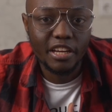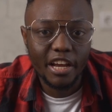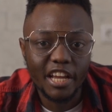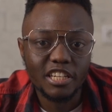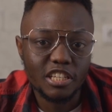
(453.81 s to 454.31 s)

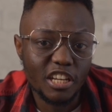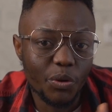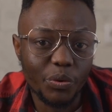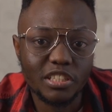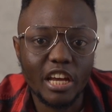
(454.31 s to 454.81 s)
And in a
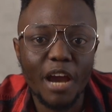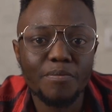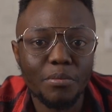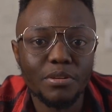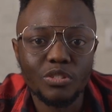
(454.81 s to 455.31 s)
week time,
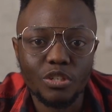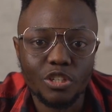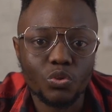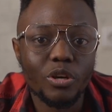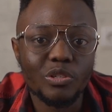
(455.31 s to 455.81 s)
that means you're
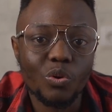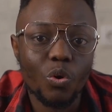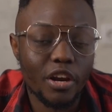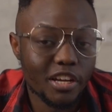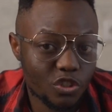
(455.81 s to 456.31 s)
just going to
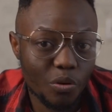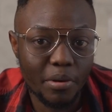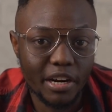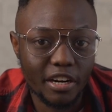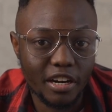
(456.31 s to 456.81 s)
collect your
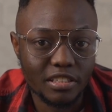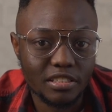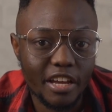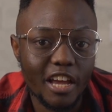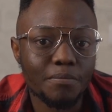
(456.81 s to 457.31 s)
bananas
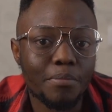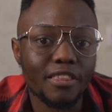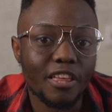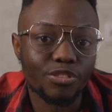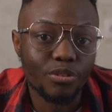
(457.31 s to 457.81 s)
and pay
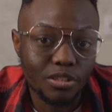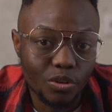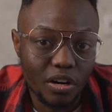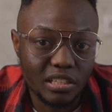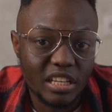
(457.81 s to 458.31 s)
that
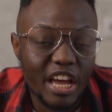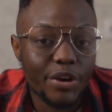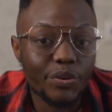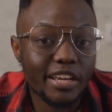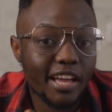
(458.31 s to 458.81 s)
$3,
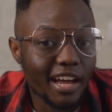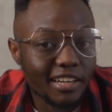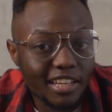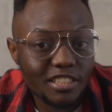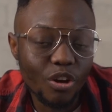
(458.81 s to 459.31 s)

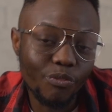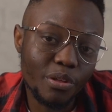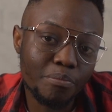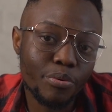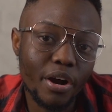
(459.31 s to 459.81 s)
regardless of the
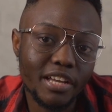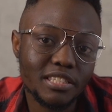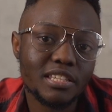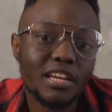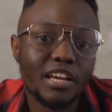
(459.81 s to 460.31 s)
price